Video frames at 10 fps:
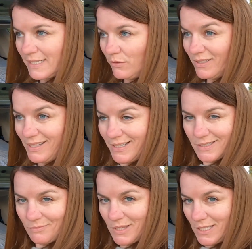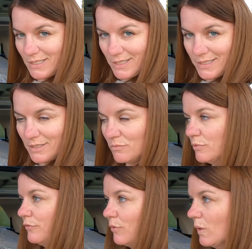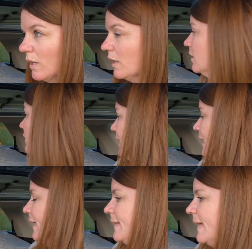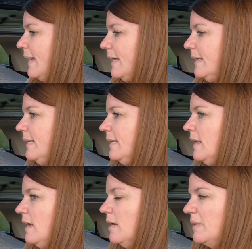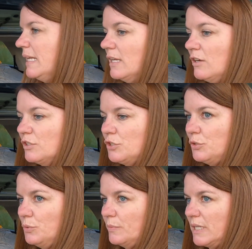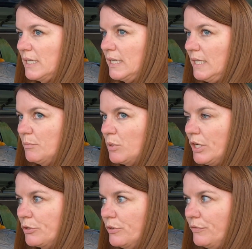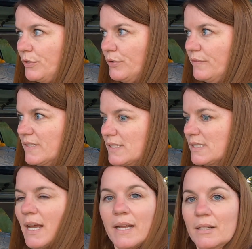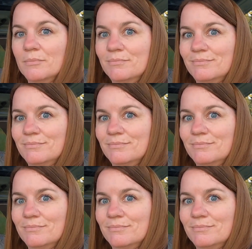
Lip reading: I realized some things I didn't before. And then I'm gonna get on to my product review of this item.